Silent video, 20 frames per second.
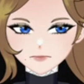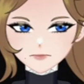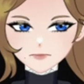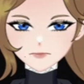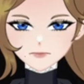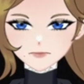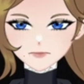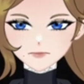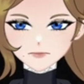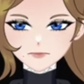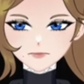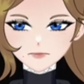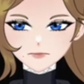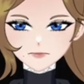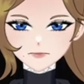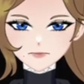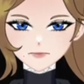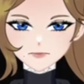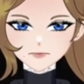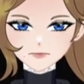
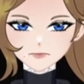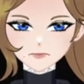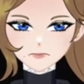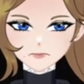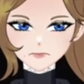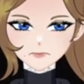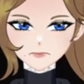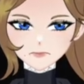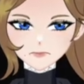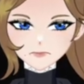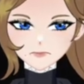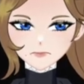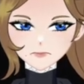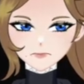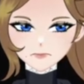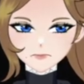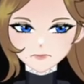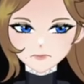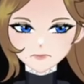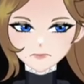
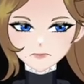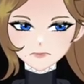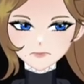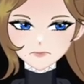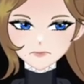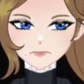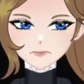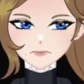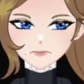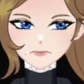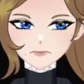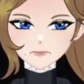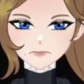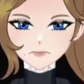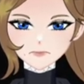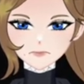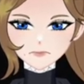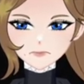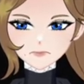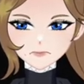
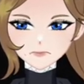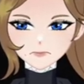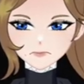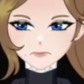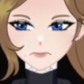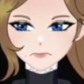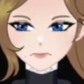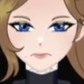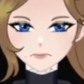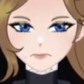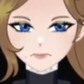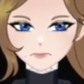Nobody speaks.